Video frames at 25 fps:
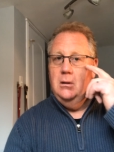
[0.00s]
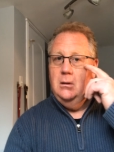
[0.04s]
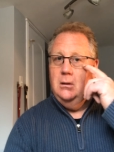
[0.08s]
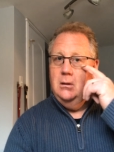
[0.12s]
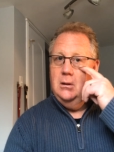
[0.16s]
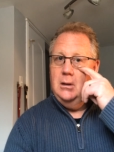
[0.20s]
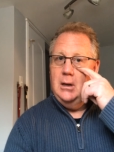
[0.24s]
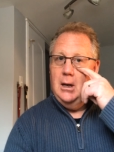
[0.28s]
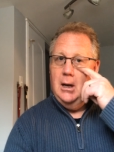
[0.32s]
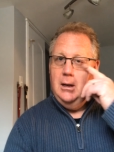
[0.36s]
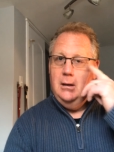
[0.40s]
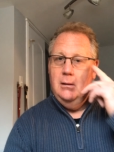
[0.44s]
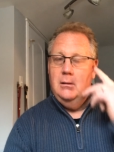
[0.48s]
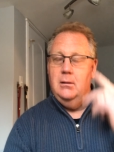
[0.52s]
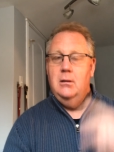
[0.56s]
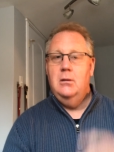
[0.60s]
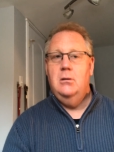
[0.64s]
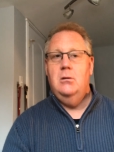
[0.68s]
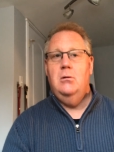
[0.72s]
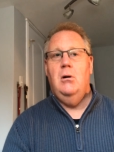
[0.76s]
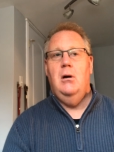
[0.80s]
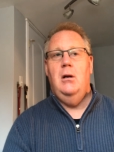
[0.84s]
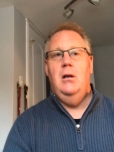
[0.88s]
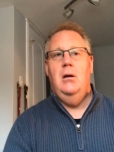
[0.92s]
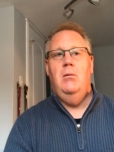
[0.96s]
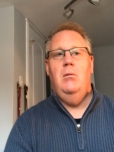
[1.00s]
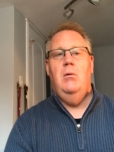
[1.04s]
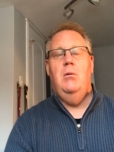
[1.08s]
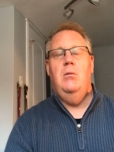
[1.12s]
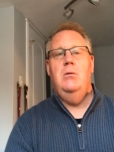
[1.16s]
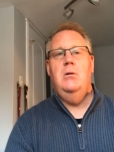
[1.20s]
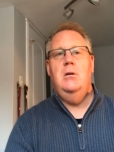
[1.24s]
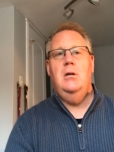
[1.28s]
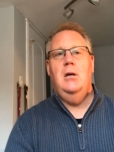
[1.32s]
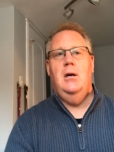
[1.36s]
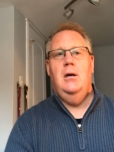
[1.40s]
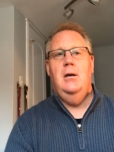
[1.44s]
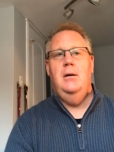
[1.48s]
Okay, let's try that one more
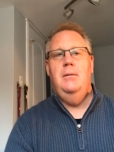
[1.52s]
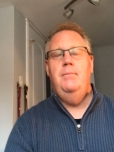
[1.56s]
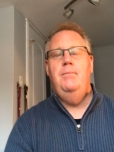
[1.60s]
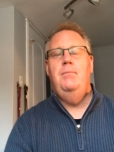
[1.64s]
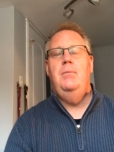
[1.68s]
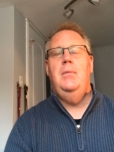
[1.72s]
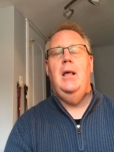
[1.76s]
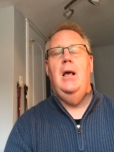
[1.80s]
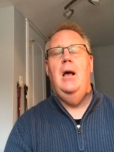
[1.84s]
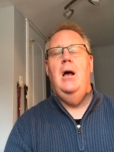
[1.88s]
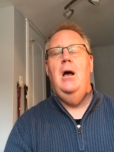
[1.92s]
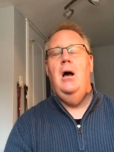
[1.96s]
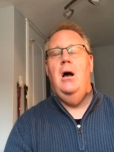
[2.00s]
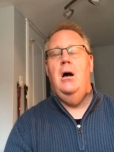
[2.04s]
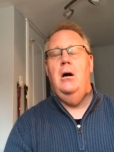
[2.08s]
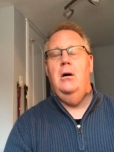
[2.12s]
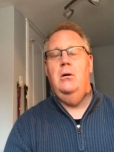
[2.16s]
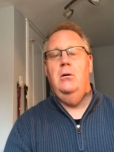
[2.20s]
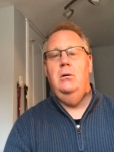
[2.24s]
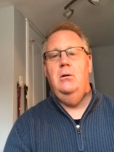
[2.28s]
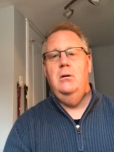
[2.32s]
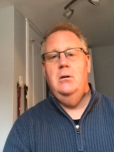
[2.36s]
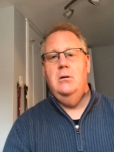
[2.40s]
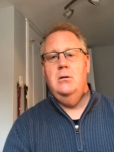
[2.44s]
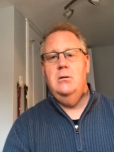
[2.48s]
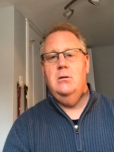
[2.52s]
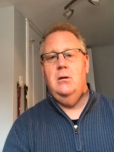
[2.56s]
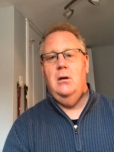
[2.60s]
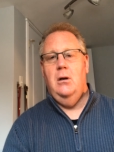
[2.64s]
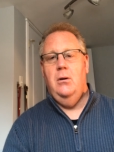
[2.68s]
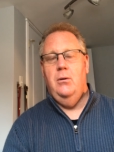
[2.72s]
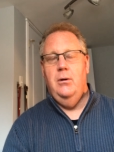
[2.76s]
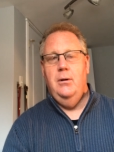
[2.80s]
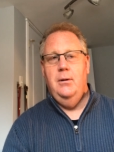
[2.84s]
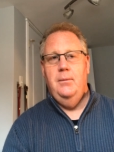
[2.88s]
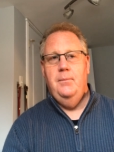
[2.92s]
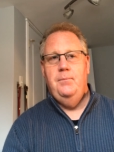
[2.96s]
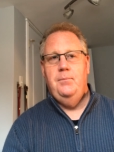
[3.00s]
time. I'll go a little
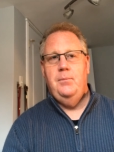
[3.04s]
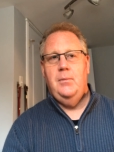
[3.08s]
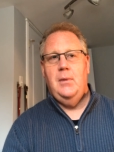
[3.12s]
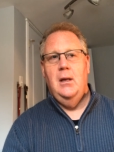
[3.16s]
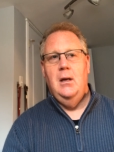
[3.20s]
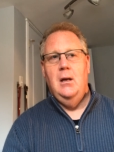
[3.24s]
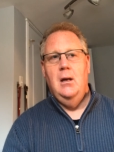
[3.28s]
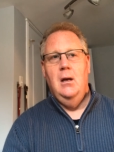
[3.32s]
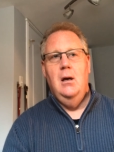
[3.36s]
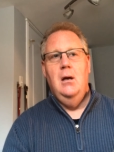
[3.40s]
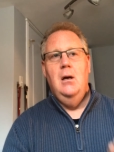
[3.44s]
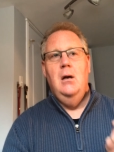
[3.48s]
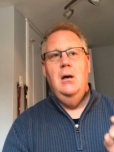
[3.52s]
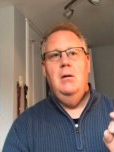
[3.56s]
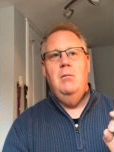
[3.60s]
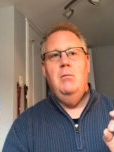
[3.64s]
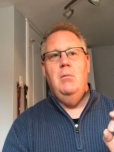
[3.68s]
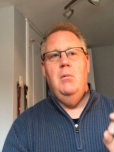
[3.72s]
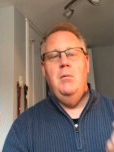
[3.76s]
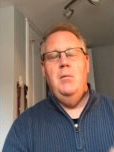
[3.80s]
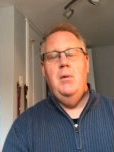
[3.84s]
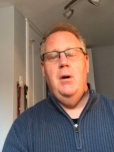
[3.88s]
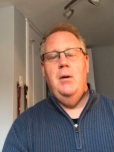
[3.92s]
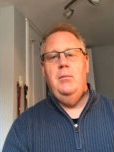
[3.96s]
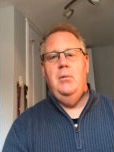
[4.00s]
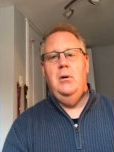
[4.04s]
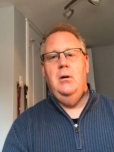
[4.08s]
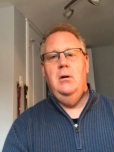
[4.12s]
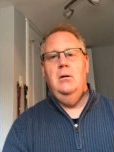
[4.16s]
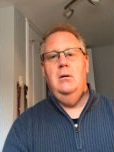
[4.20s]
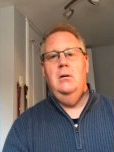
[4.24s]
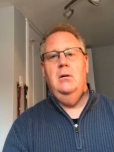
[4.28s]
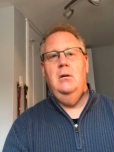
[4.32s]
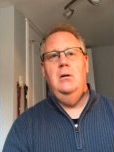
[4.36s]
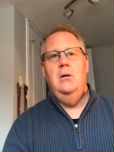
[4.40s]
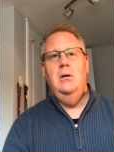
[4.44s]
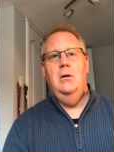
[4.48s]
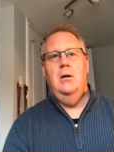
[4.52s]
slower. Remember,
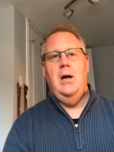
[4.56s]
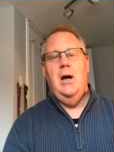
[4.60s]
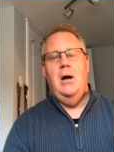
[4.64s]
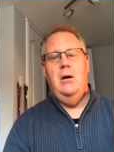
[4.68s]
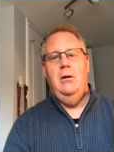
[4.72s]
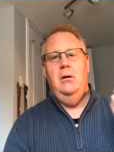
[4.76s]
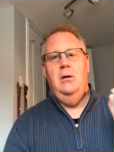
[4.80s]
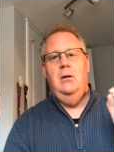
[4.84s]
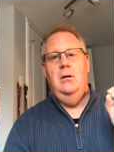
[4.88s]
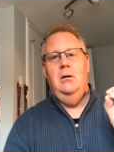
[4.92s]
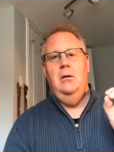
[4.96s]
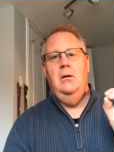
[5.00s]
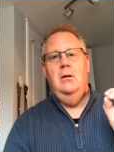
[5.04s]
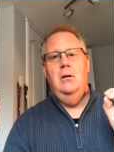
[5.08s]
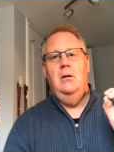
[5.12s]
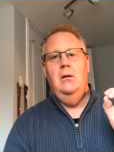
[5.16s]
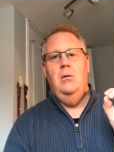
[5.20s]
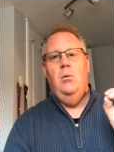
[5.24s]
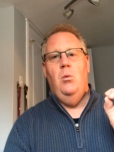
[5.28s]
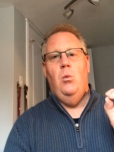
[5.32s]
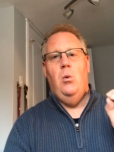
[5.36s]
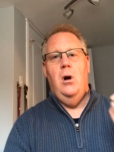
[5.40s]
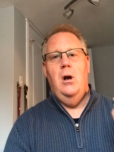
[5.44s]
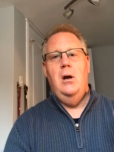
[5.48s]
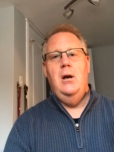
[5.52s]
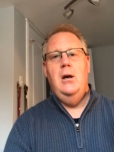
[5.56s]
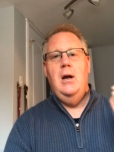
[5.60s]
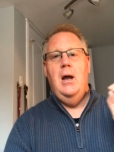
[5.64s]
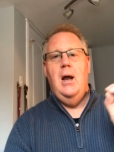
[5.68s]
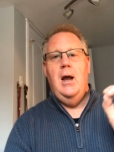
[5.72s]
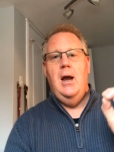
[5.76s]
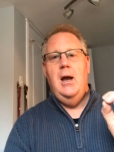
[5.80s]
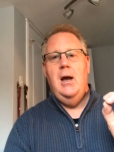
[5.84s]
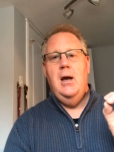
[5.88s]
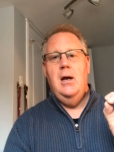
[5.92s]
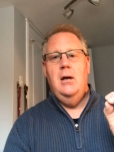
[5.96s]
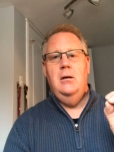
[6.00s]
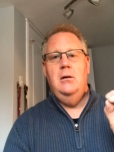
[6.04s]
you're counting 1
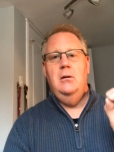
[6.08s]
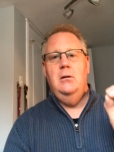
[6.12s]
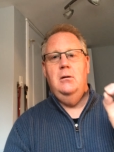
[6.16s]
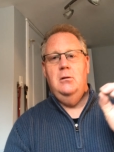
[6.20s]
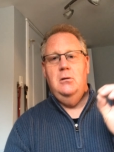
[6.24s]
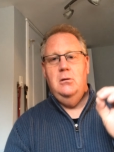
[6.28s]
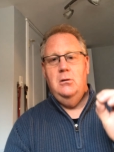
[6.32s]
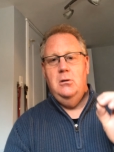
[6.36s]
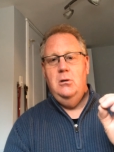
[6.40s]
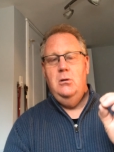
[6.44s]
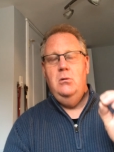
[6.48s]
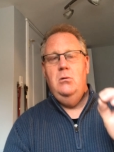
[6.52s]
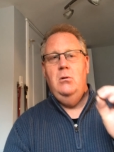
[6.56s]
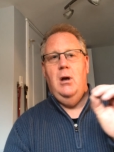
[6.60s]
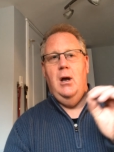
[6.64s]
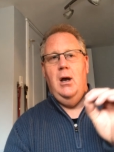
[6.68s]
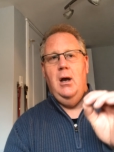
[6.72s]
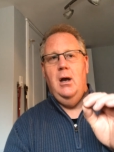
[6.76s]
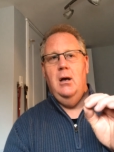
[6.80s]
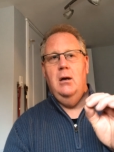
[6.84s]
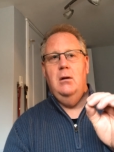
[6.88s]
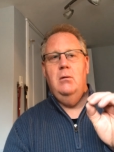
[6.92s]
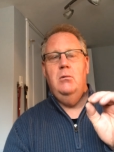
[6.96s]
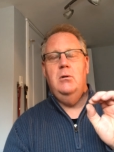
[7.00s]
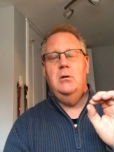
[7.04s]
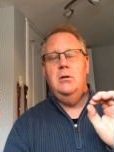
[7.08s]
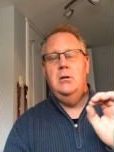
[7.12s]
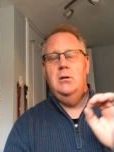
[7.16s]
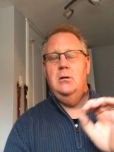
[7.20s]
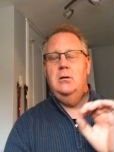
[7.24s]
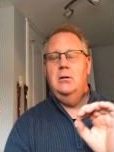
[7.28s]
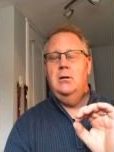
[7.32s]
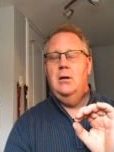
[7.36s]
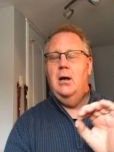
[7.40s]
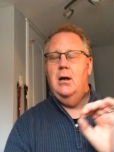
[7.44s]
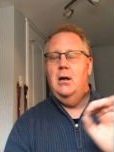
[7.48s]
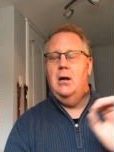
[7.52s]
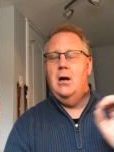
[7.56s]
and 2 and, which is
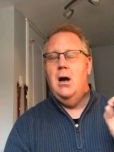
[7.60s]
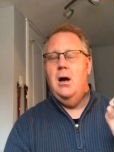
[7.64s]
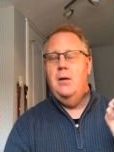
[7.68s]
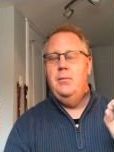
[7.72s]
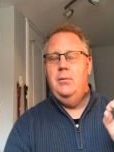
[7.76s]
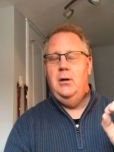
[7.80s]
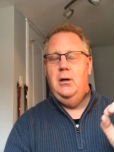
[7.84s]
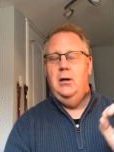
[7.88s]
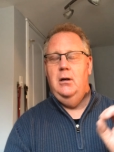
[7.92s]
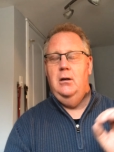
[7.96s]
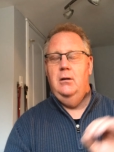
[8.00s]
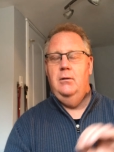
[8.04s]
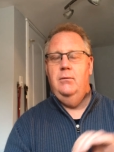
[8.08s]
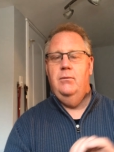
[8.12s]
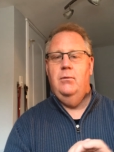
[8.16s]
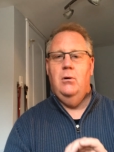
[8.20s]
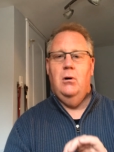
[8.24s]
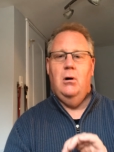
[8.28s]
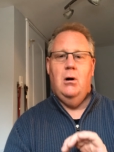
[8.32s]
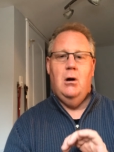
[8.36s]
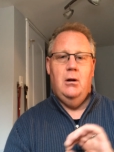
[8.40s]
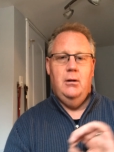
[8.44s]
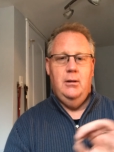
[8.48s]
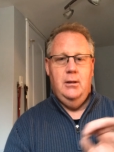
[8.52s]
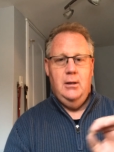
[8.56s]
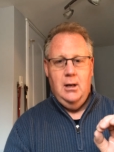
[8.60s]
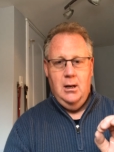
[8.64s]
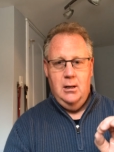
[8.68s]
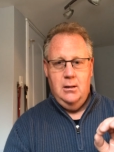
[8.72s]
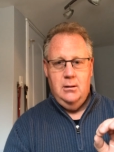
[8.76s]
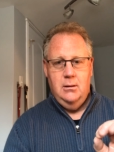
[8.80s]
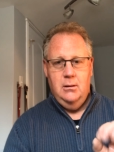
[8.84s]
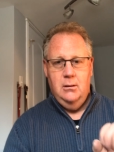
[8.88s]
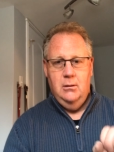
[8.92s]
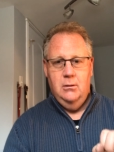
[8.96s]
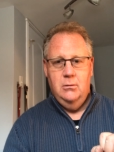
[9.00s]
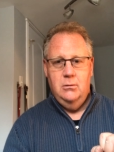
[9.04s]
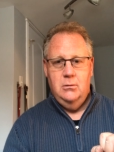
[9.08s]
accommodating for all the
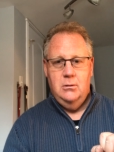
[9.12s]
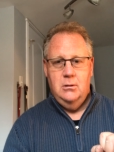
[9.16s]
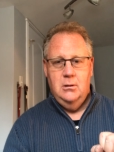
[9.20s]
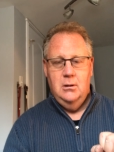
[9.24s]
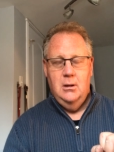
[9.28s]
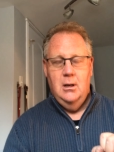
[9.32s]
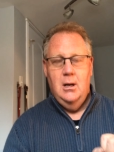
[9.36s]
eighth notes.